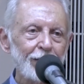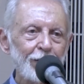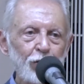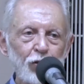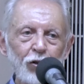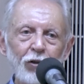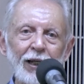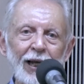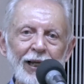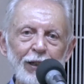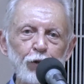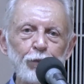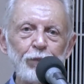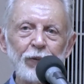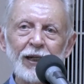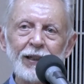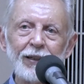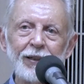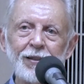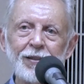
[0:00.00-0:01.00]
So, can you
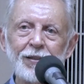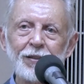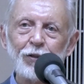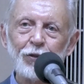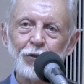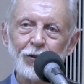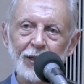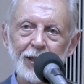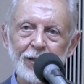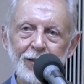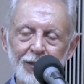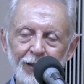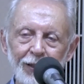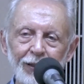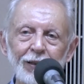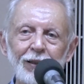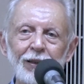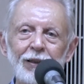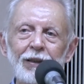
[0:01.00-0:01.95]
practice yoga still?